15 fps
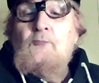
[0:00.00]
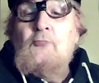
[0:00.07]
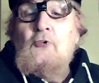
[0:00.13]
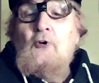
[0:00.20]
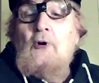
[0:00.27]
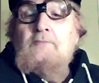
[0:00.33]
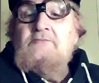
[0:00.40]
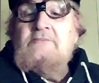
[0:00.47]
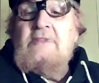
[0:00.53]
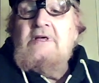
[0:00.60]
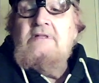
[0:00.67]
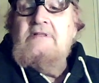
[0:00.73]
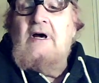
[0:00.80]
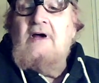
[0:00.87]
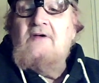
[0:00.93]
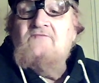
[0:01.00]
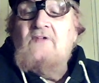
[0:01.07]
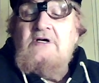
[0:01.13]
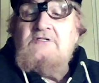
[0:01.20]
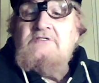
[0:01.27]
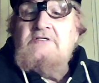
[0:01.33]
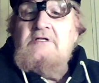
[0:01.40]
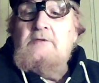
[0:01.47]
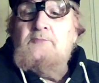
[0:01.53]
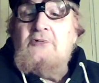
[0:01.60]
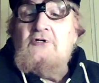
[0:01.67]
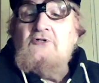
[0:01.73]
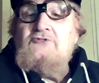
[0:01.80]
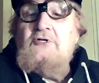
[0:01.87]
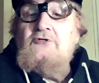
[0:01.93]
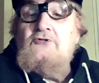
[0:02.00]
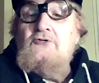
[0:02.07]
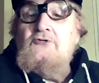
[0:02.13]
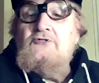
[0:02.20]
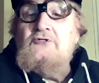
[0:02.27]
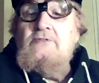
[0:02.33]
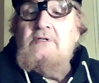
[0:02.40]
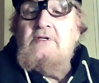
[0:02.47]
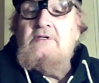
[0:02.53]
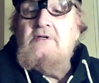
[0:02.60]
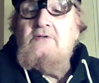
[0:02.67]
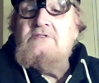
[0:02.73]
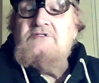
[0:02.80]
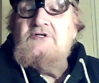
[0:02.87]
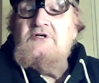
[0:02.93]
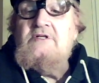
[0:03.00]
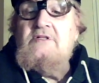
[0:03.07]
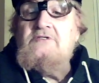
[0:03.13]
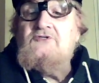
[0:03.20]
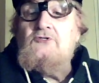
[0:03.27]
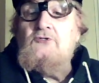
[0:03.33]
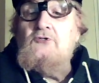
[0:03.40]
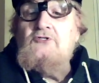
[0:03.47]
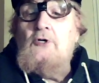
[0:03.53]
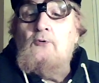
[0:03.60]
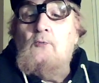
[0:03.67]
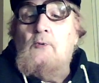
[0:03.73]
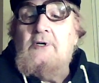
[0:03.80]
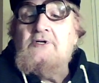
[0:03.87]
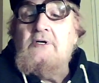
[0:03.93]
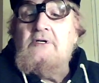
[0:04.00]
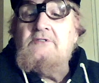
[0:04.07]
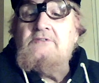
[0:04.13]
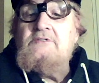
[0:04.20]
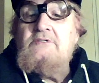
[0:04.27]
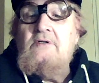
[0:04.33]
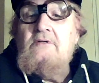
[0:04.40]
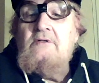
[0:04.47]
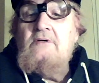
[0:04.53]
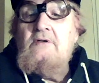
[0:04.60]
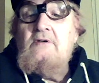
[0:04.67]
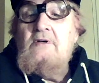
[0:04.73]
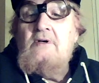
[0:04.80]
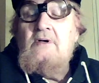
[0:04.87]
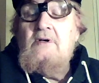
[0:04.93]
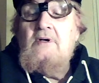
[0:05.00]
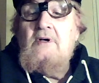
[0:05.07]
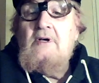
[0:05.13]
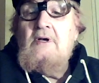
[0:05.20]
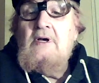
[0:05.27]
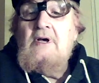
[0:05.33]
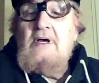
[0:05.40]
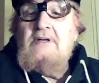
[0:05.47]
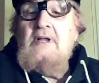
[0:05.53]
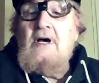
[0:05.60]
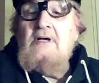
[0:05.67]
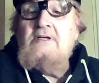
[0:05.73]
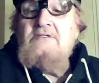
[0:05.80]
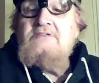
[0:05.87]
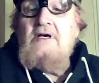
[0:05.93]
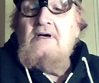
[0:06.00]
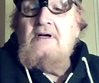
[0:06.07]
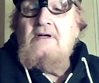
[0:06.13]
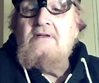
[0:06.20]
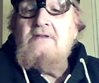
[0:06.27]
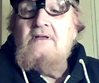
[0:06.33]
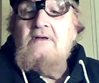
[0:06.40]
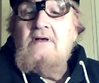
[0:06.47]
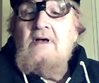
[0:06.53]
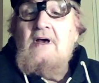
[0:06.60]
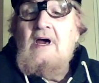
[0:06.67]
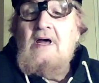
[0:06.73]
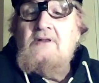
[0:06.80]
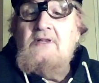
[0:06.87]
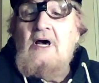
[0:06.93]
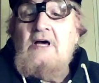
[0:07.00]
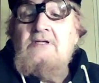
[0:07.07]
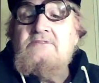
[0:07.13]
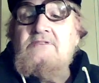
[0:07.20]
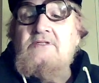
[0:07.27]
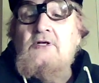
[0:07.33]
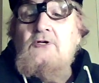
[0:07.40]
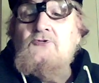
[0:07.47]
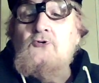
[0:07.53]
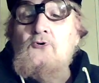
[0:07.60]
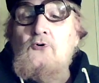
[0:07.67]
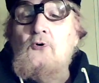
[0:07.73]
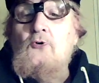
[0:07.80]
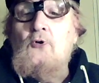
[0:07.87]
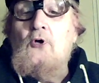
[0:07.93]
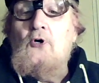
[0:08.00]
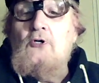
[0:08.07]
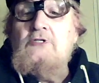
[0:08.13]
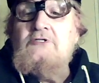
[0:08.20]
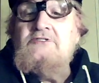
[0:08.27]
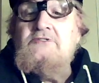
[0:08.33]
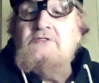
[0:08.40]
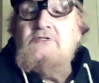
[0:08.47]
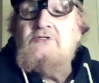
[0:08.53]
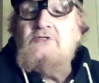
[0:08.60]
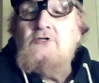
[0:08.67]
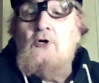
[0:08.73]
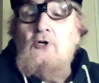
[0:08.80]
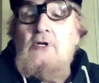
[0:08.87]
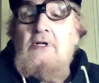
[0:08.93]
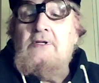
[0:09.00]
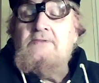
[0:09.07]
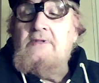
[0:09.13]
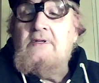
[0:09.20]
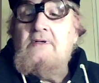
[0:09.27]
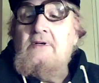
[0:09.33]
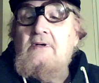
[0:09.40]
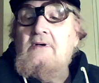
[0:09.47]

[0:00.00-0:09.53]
Put them to diversion and prosecution and see the social workers. And that's it. And that's the new laws in Scotland.